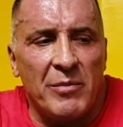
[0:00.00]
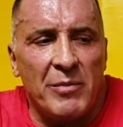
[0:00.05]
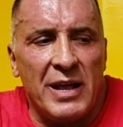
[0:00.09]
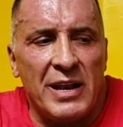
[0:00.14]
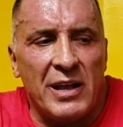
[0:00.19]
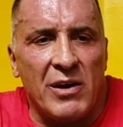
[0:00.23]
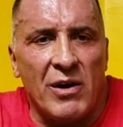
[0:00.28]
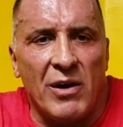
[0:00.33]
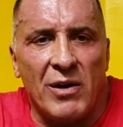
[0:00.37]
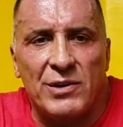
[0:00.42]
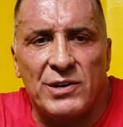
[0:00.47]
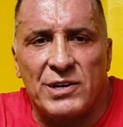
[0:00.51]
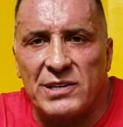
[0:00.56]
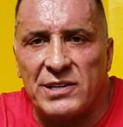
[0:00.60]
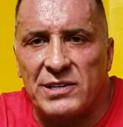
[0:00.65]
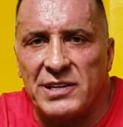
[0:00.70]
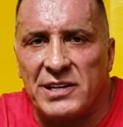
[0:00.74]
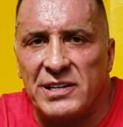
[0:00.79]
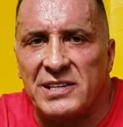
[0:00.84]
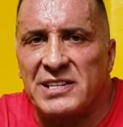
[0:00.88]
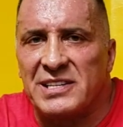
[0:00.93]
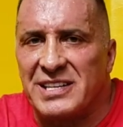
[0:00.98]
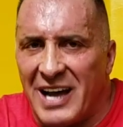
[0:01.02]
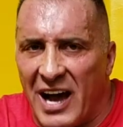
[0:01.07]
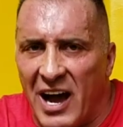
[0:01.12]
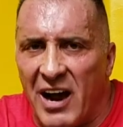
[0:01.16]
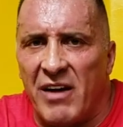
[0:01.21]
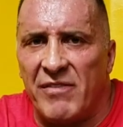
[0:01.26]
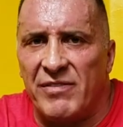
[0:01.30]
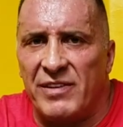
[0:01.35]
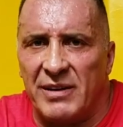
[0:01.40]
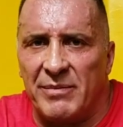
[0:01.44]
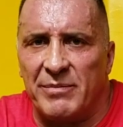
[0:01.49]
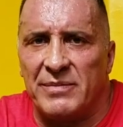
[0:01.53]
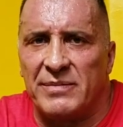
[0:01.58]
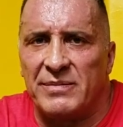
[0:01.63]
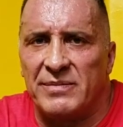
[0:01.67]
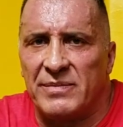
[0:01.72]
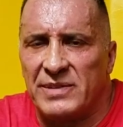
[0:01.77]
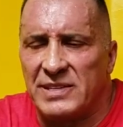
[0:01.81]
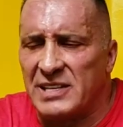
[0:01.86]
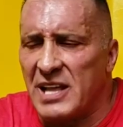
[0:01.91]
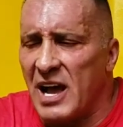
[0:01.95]
many coaches just starve
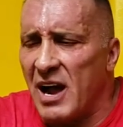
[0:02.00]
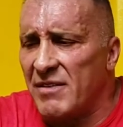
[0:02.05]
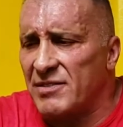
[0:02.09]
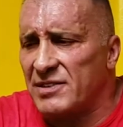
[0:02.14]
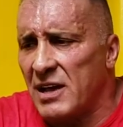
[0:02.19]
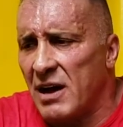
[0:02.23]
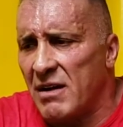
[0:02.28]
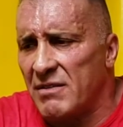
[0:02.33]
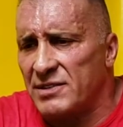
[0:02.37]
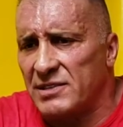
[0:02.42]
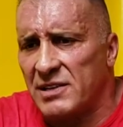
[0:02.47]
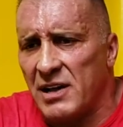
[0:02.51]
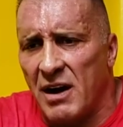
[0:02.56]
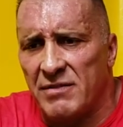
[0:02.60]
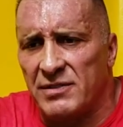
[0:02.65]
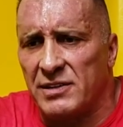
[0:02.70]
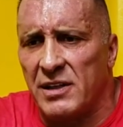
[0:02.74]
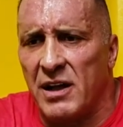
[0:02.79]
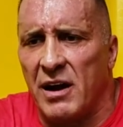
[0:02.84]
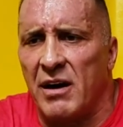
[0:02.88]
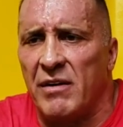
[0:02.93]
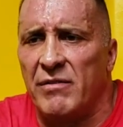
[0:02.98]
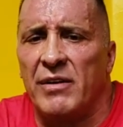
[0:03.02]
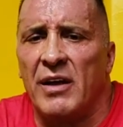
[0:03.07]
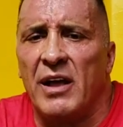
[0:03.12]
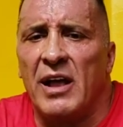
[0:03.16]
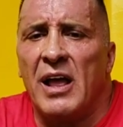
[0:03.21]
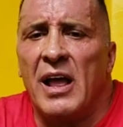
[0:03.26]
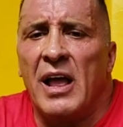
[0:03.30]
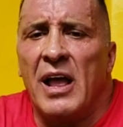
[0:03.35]
them, starve, starve, starve, starve